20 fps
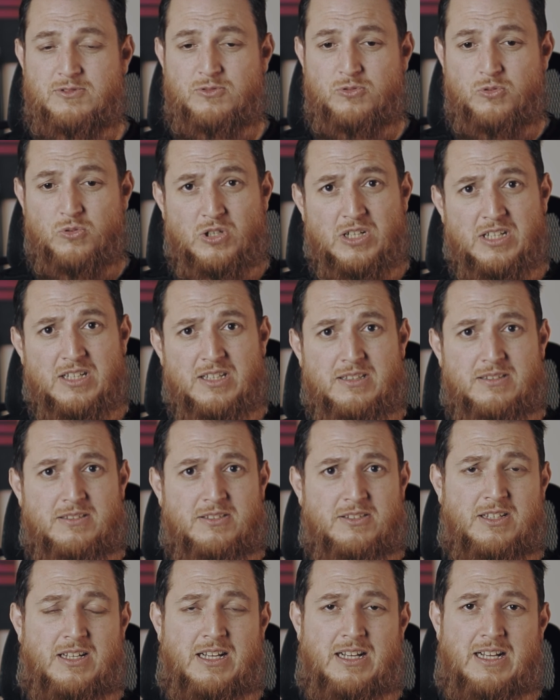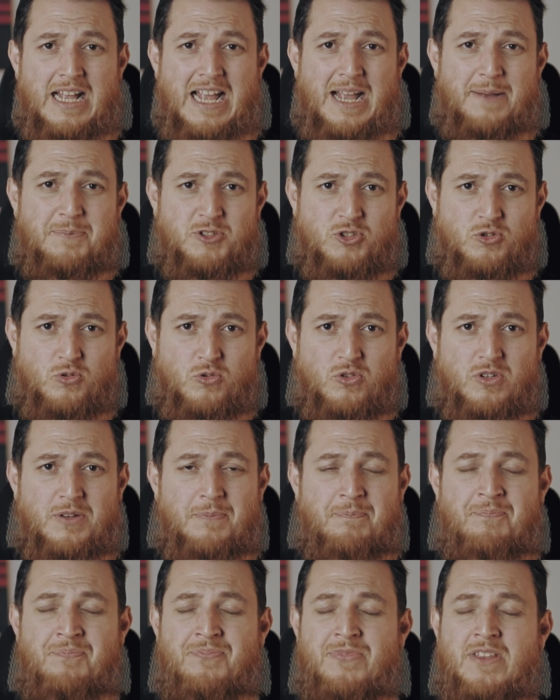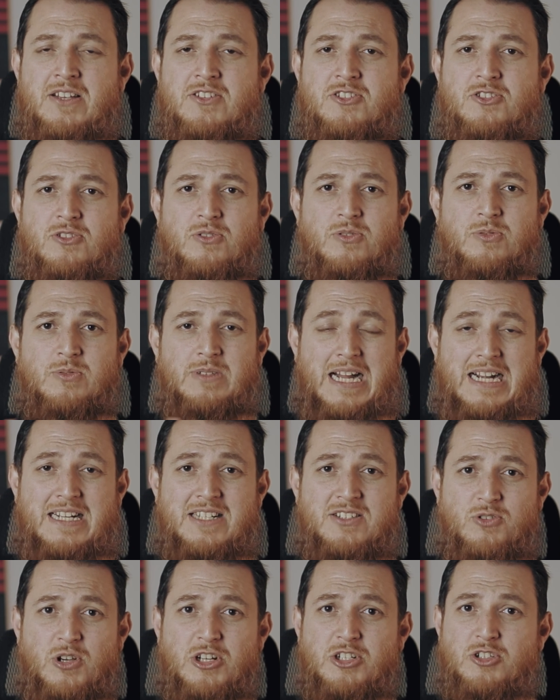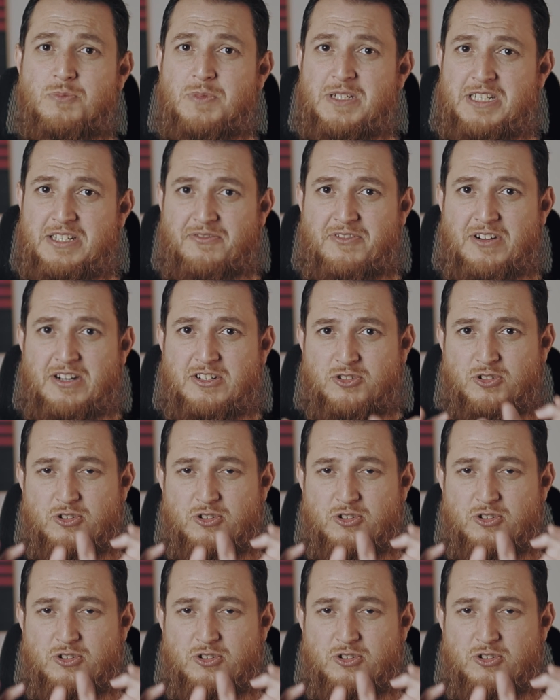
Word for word: Google App Store, so that is going to be different.